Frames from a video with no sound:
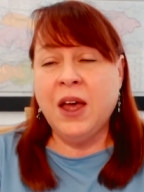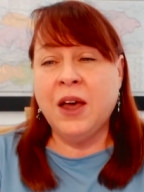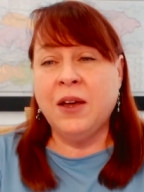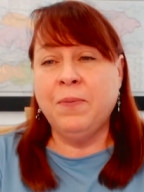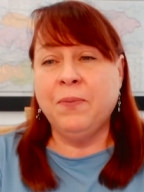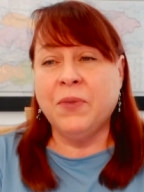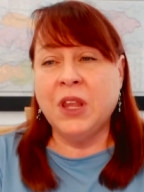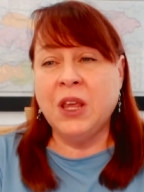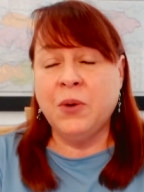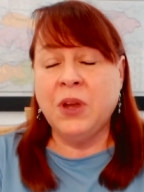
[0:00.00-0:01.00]
Um,
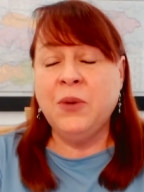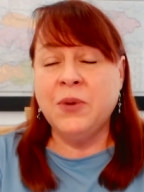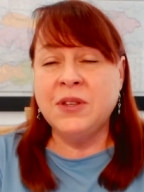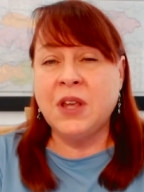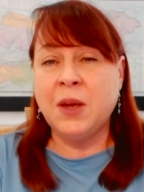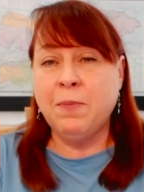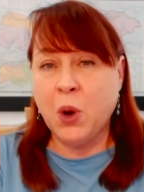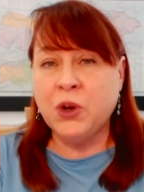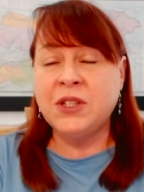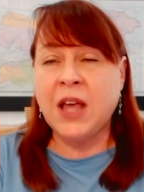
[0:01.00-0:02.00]
it, he was a
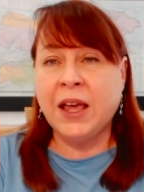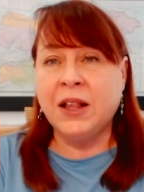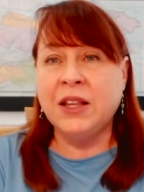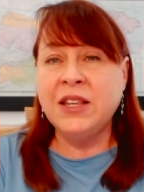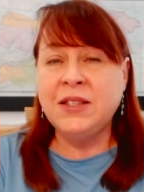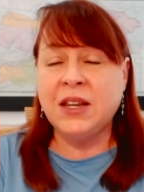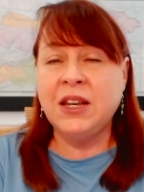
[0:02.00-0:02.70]
motorcyclist,